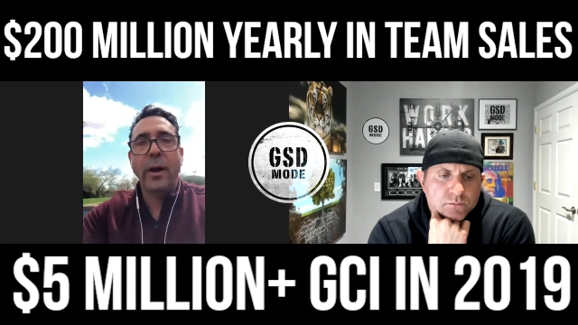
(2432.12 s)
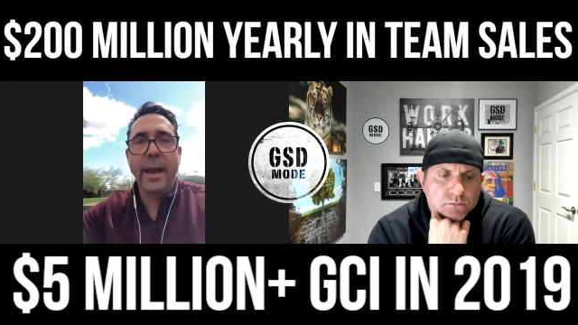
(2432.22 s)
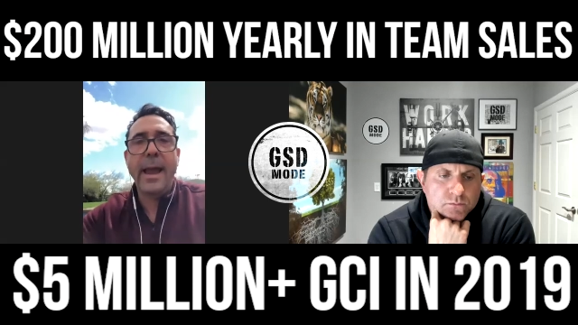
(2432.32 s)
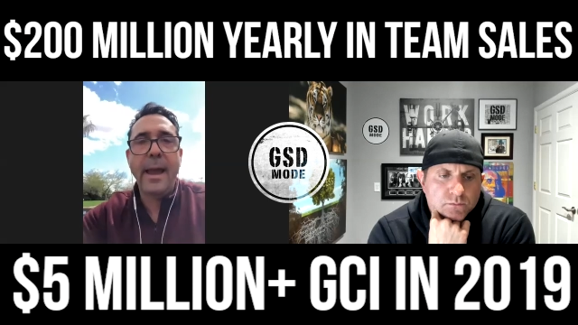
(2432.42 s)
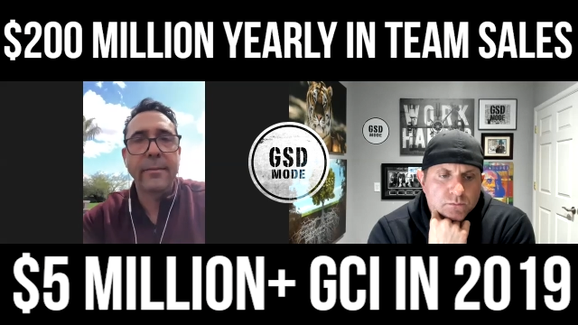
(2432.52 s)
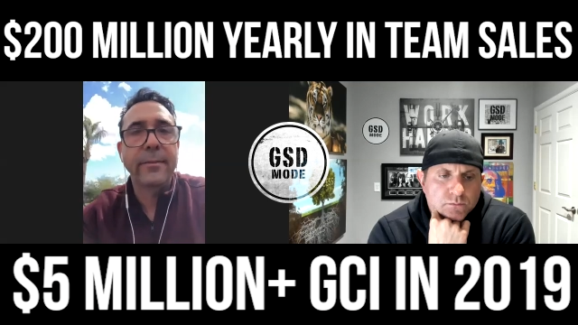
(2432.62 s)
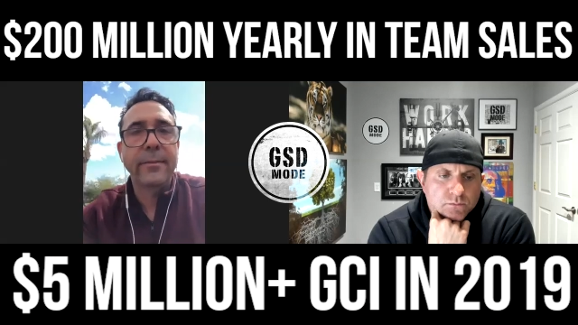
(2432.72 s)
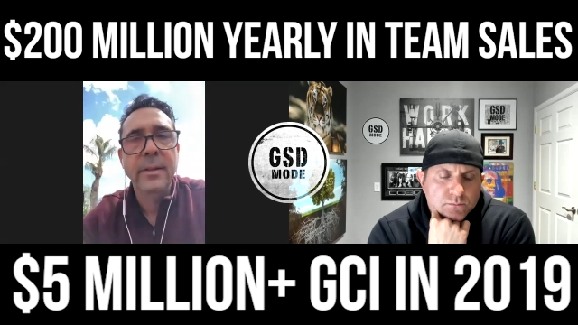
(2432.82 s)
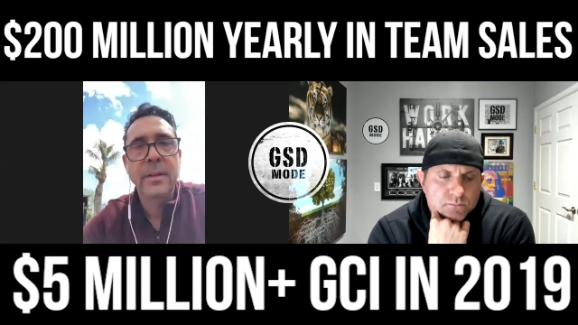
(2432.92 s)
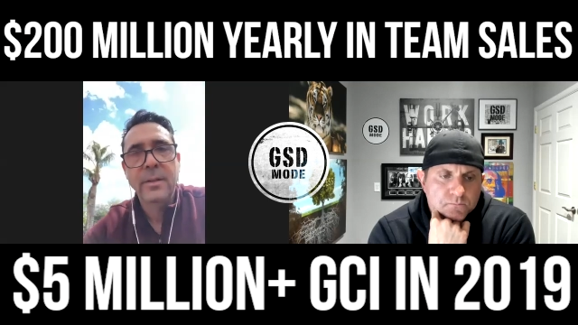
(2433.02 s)
Speaker 1: to have,
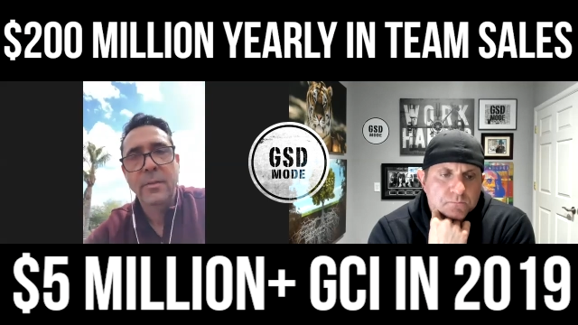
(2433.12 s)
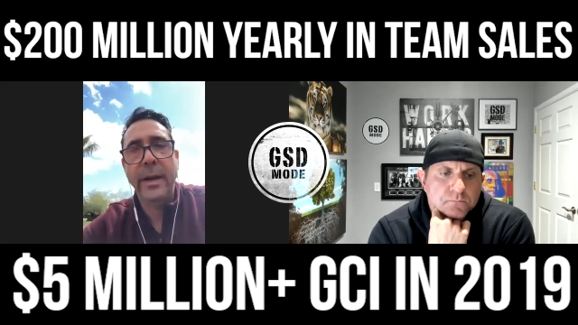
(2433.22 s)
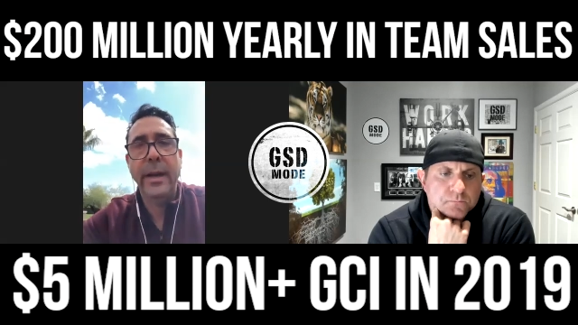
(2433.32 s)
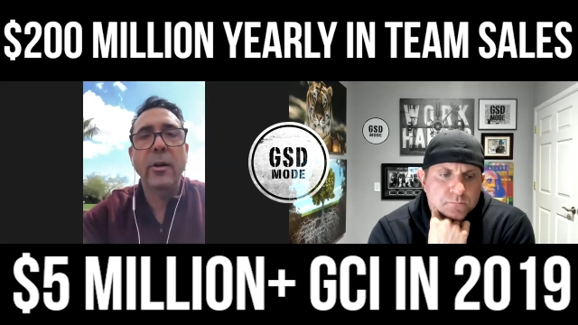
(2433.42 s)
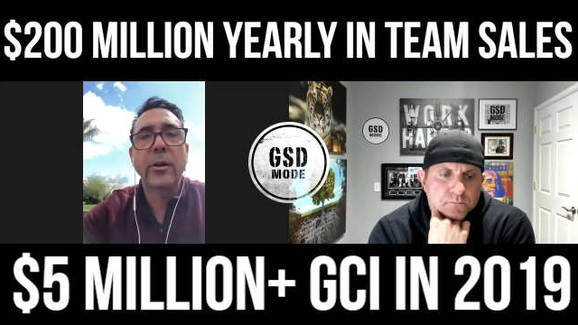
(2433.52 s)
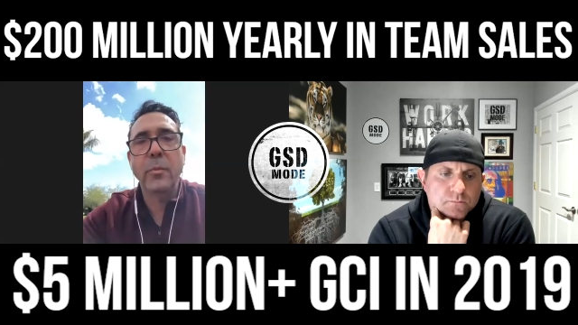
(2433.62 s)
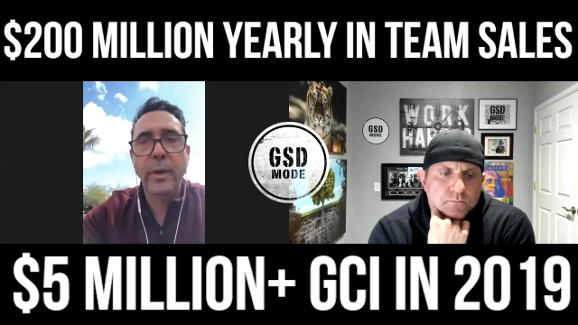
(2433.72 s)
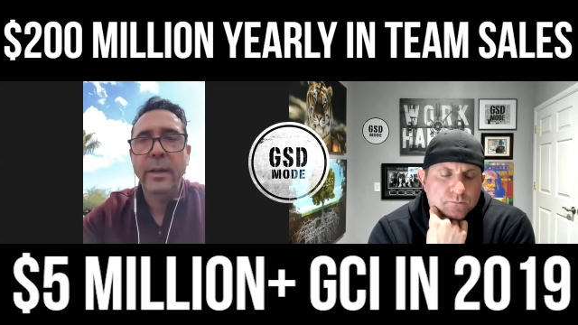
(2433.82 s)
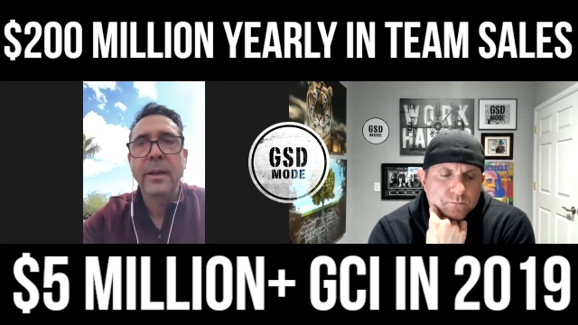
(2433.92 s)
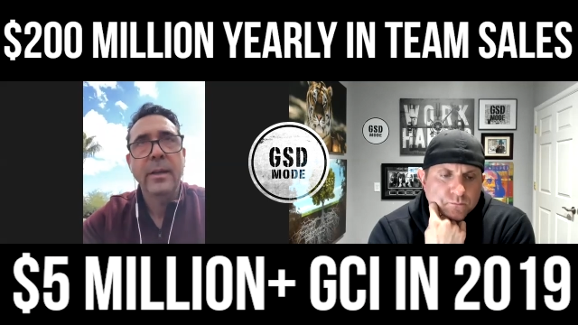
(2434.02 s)
right? How can
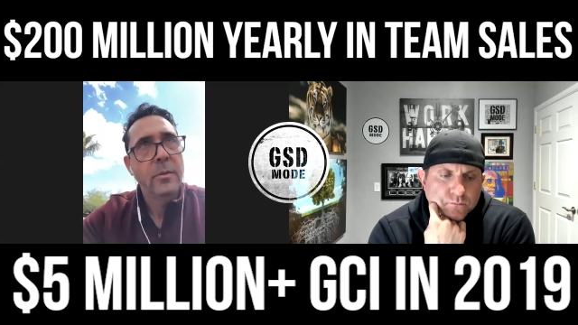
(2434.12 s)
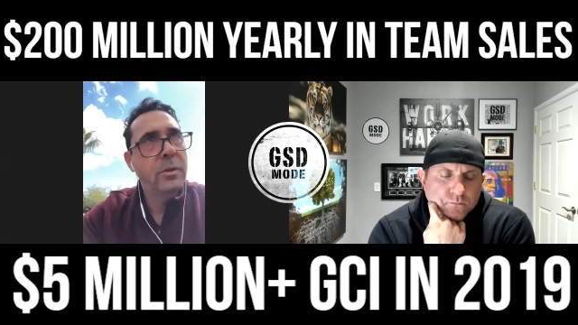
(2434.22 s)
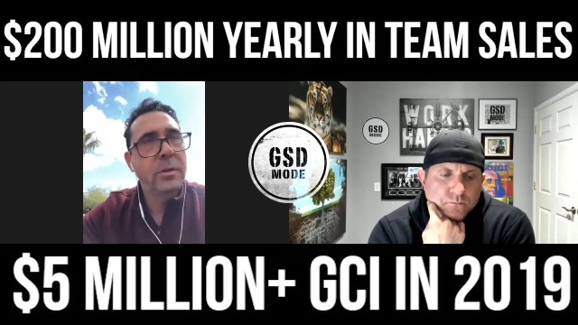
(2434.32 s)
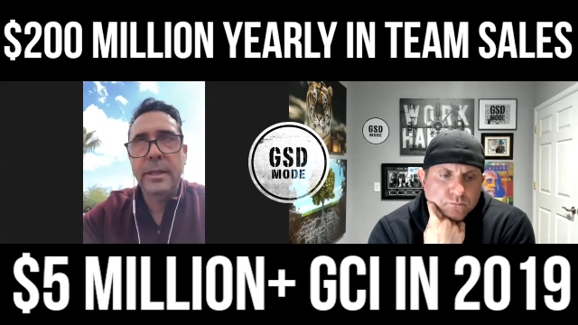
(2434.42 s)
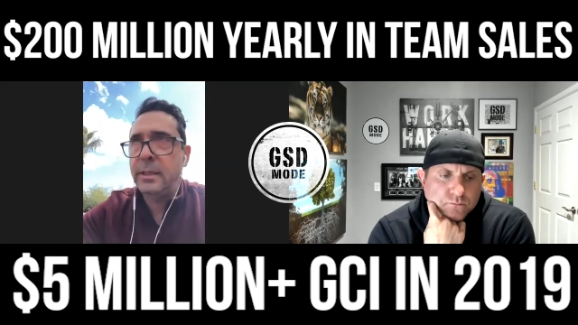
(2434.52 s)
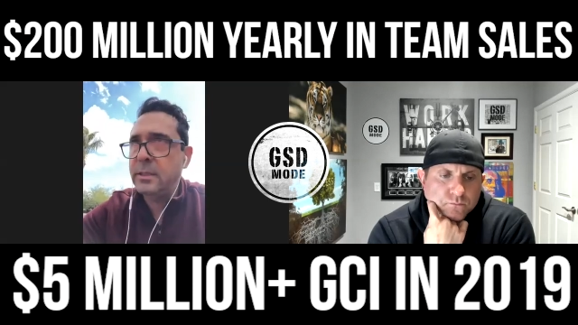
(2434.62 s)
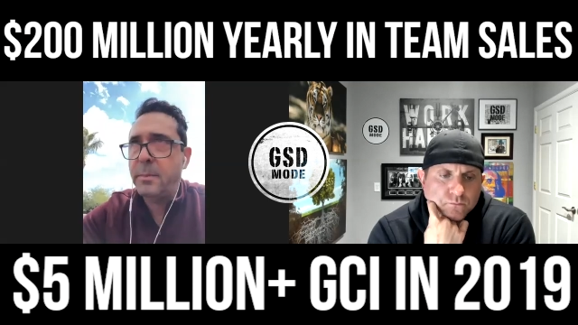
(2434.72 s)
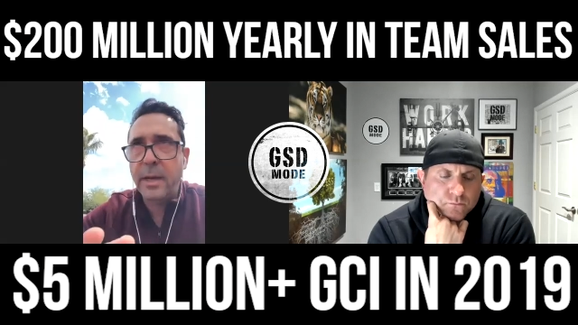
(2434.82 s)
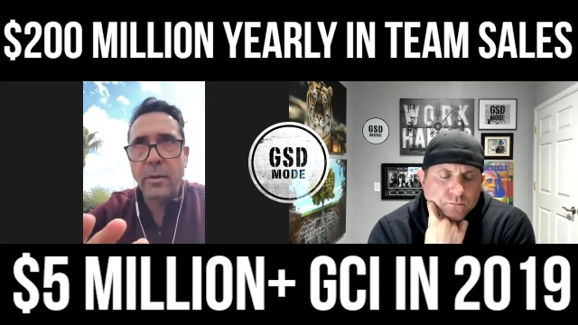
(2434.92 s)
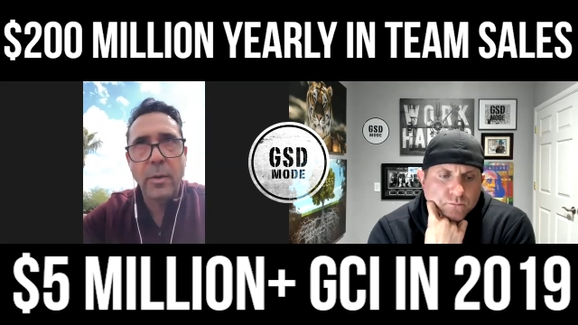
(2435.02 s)
we, it doesn't
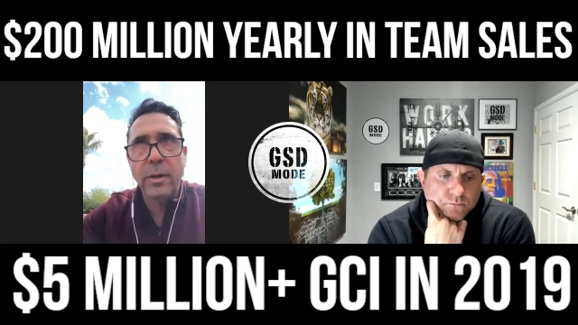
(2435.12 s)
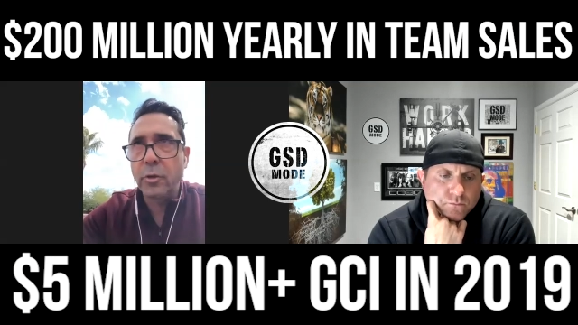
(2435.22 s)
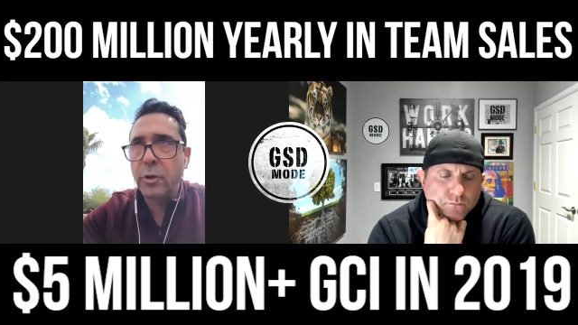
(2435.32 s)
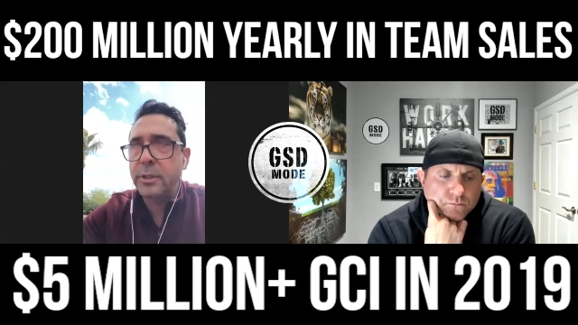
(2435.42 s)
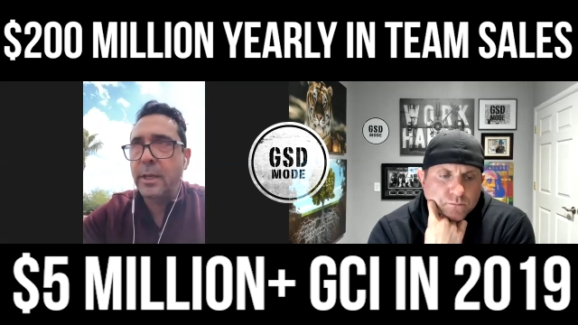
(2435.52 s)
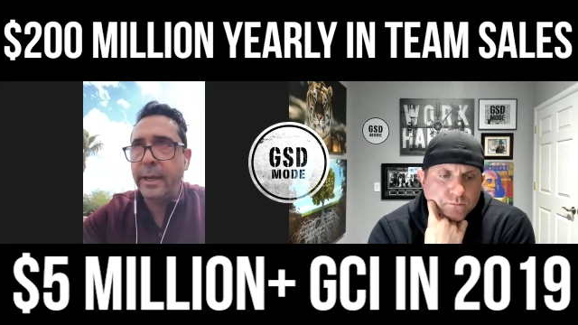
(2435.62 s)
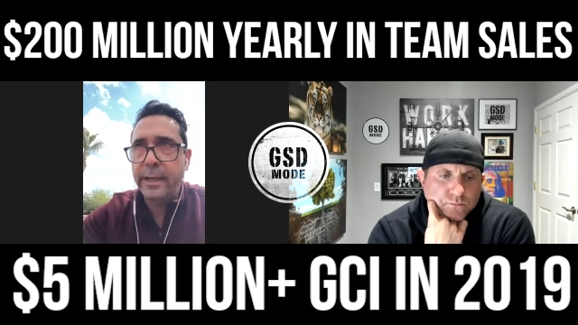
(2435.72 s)
matter what it looks like.